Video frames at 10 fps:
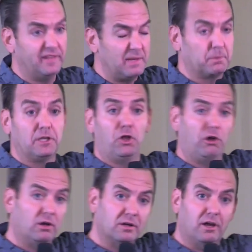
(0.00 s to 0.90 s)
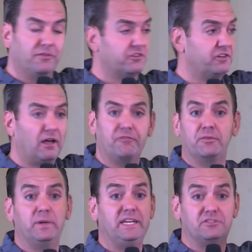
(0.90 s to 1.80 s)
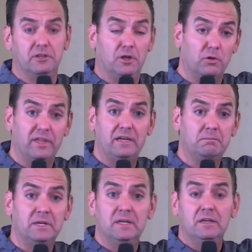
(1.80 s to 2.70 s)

and they belong on the shelf, and we need to know them,